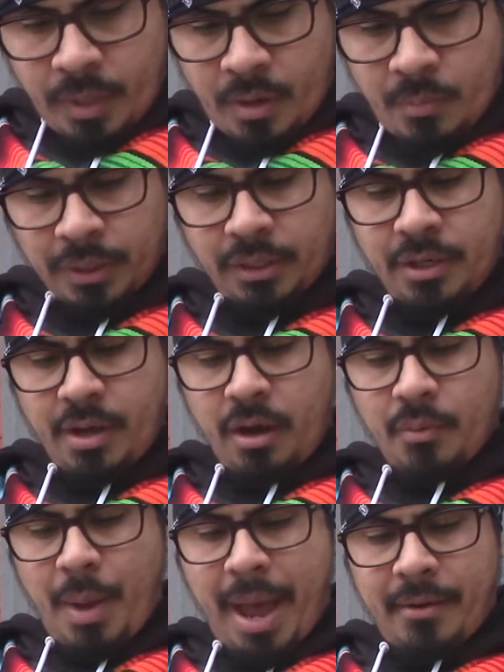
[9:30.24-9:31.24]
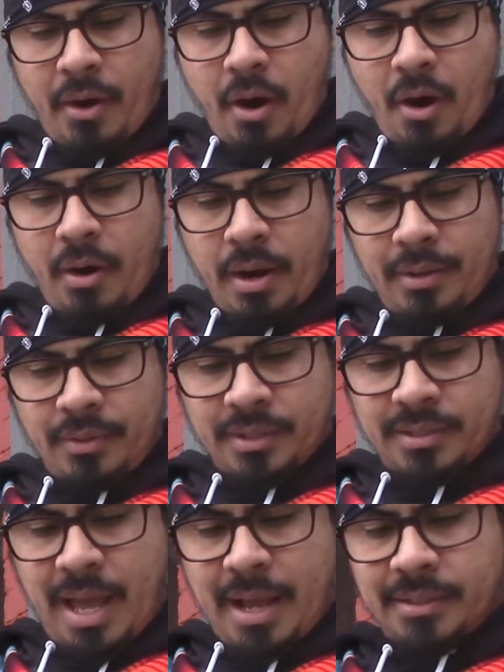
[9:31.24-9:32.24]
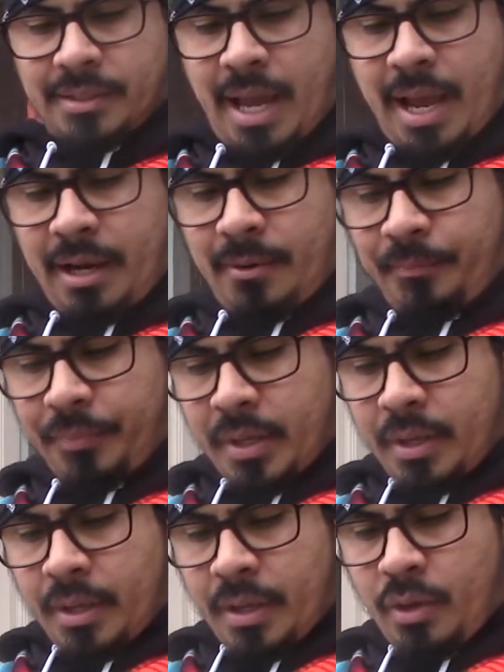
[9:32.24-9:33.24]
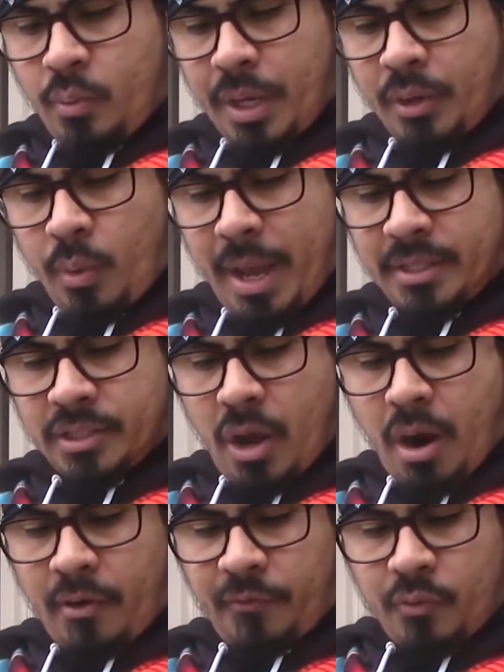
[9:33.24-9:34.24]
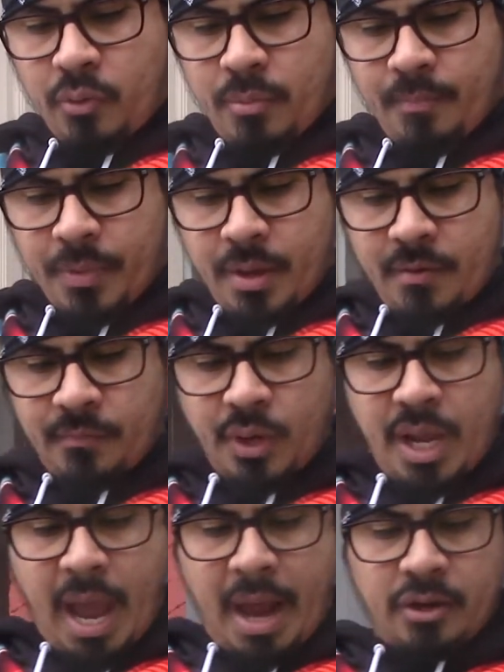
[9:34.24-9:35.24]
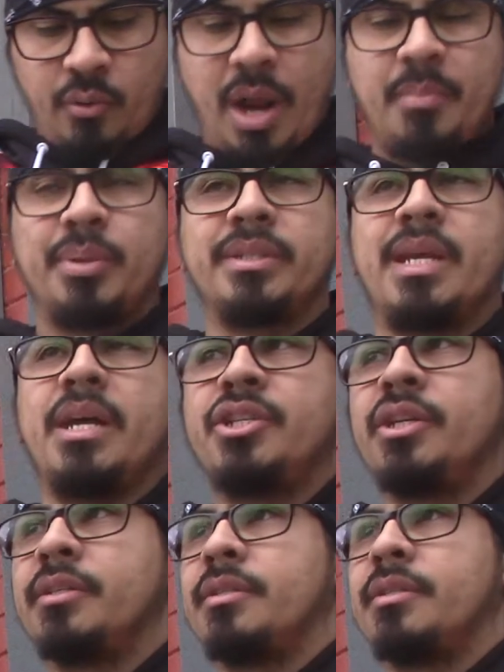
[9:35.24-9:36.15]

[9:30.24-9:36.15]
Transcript: But the young man heard that saying, he went away sorrowful, for he had great possessions.